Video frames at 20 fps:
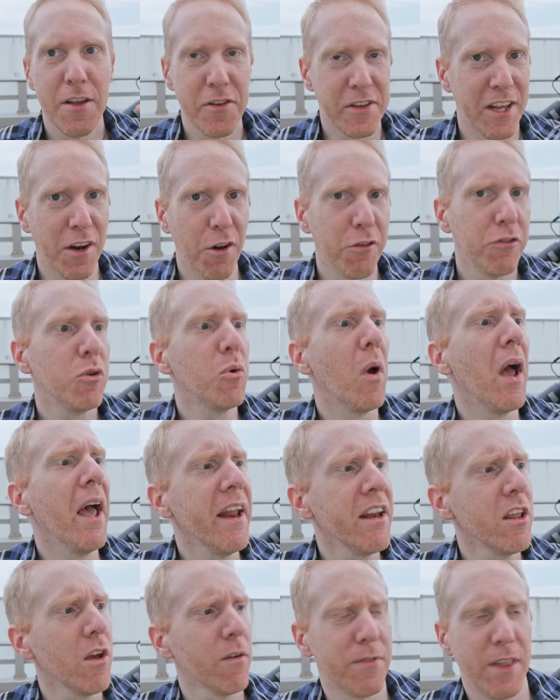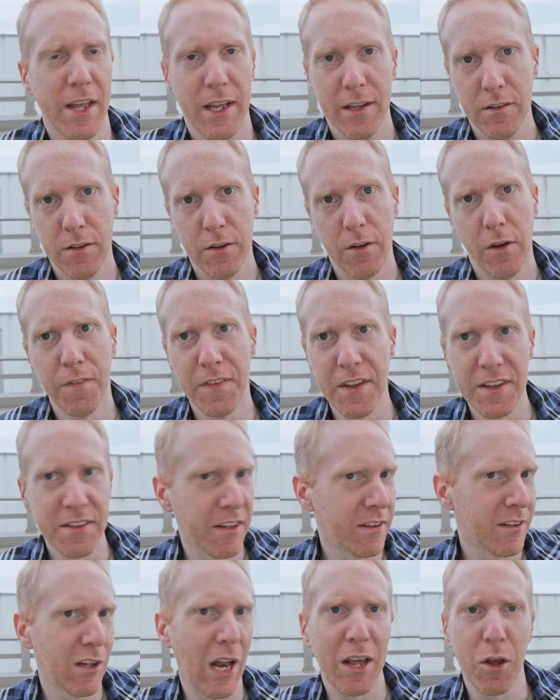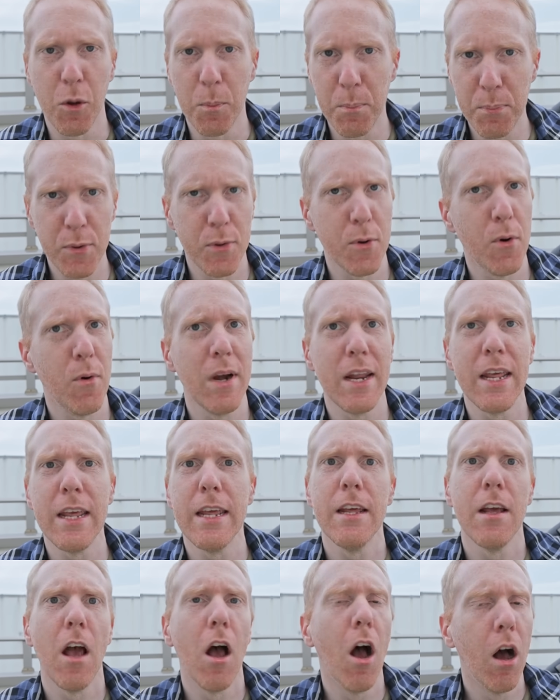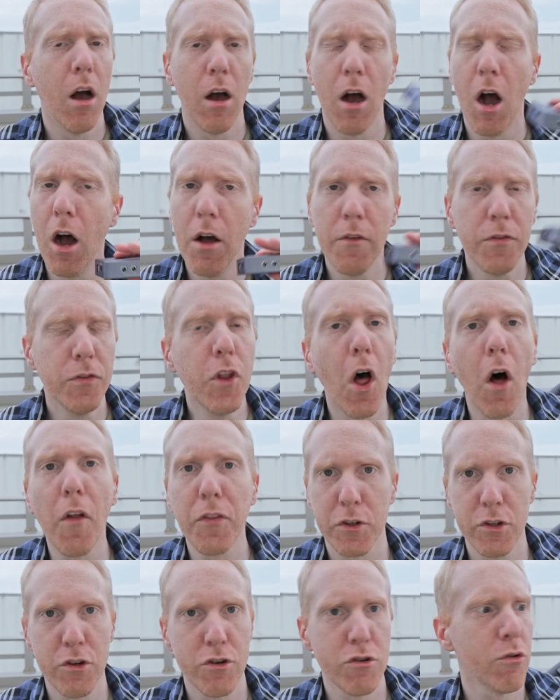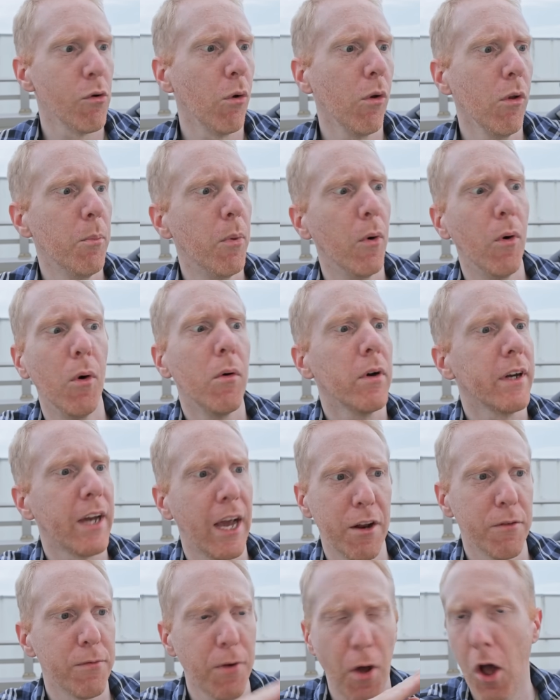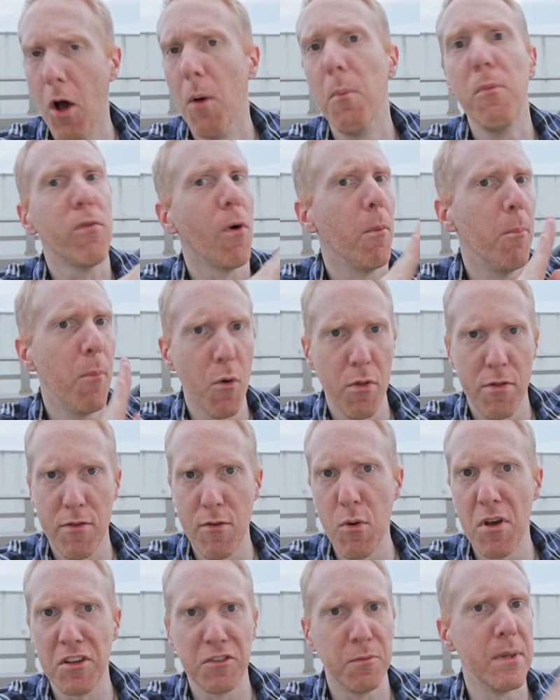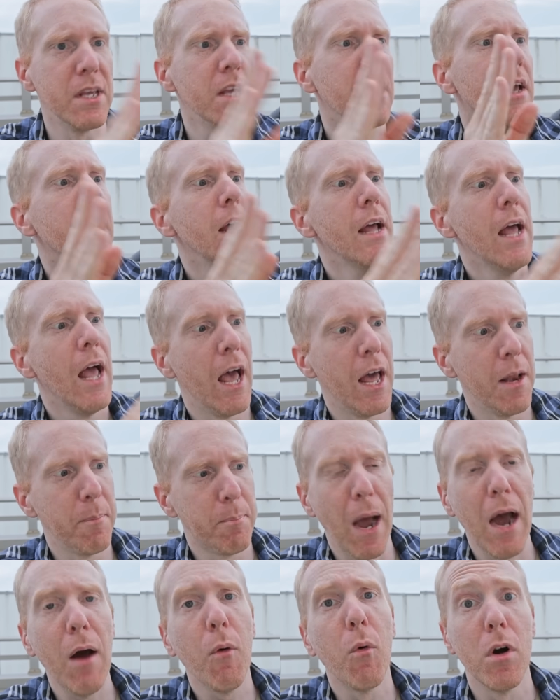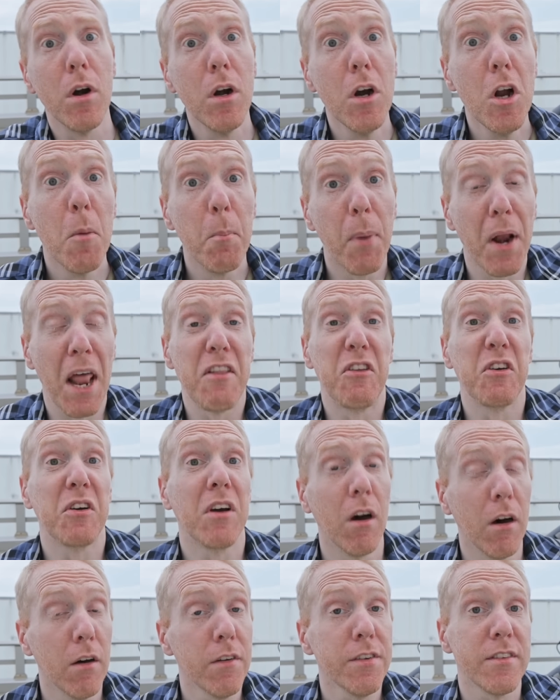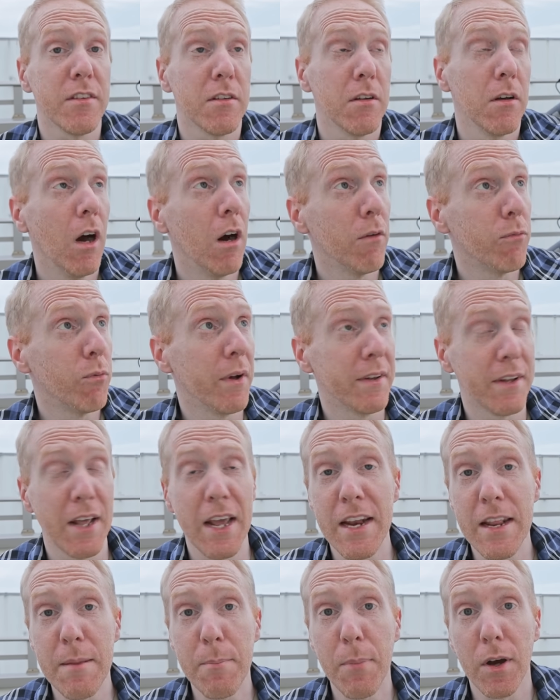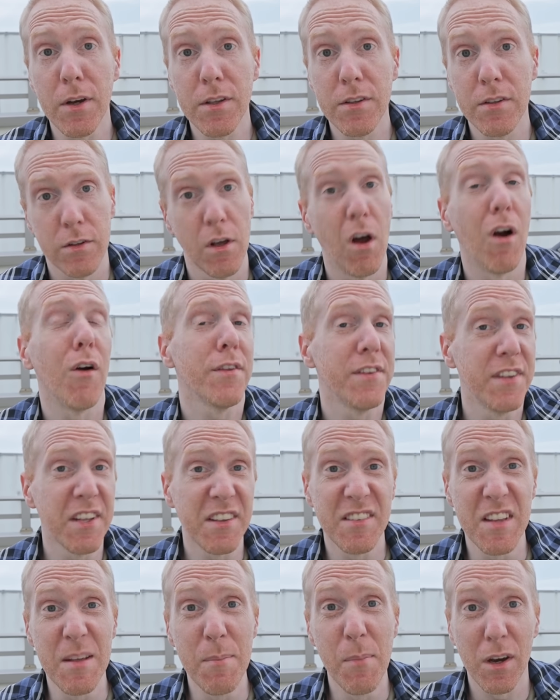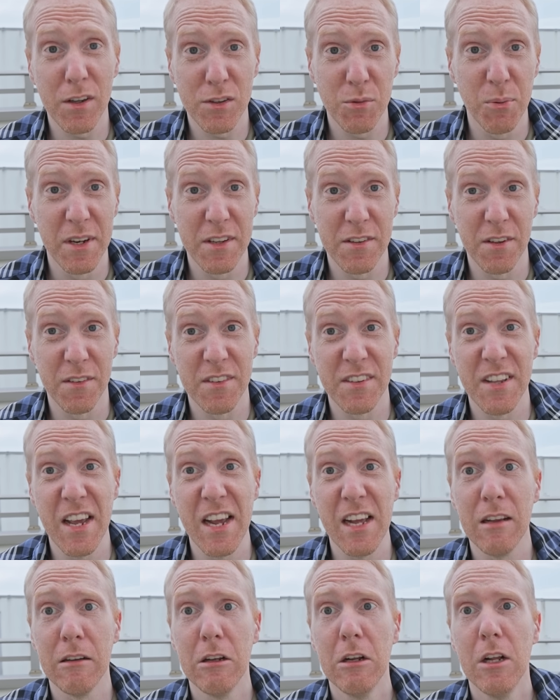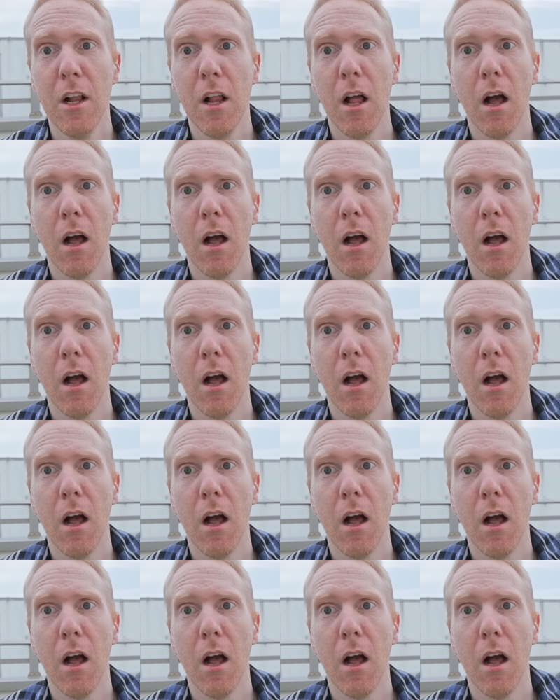You cannot do any of that on this. It's like a purely non-controllable kind of hub for both USB and power, but at the cost of what, $80 or $60 when it's on sale?